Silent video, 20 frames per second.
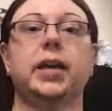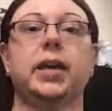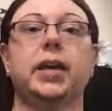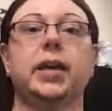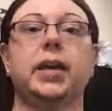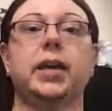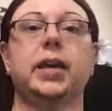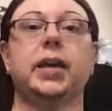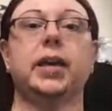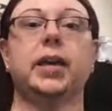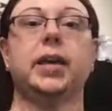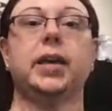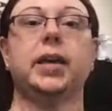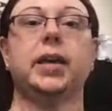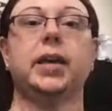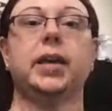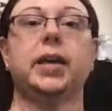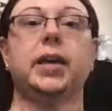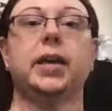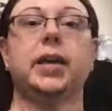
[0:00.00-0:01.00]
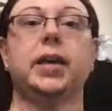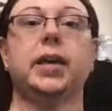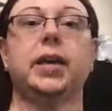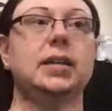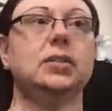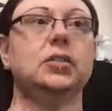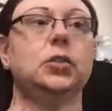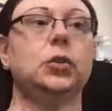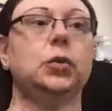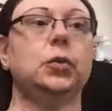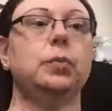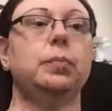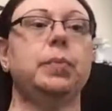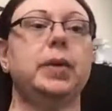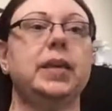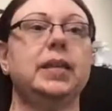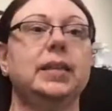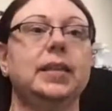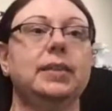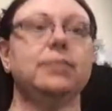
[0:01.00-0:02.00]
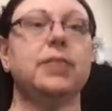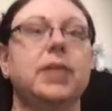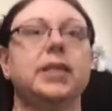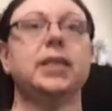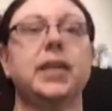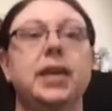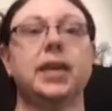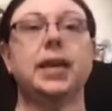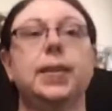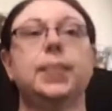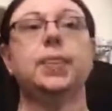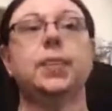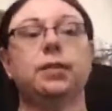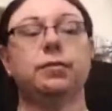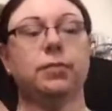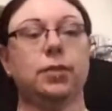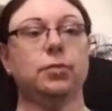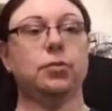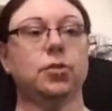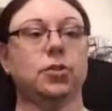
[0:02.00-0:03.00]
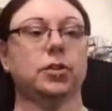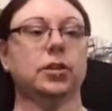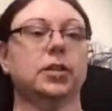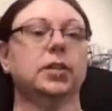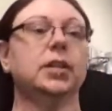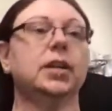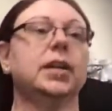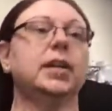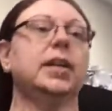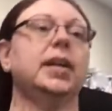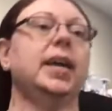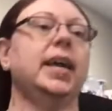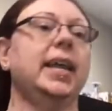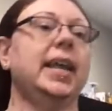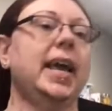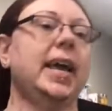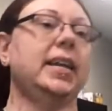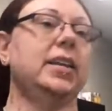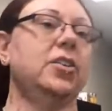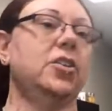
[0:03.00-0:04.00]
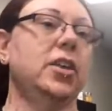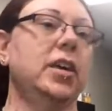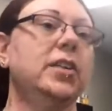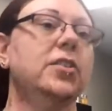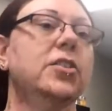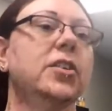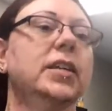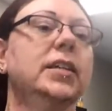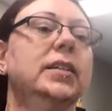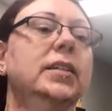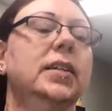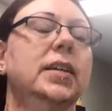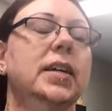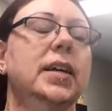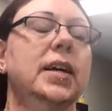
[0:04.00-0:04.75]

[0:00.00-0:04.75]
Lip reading: redo your body to be living in the future and how to change it.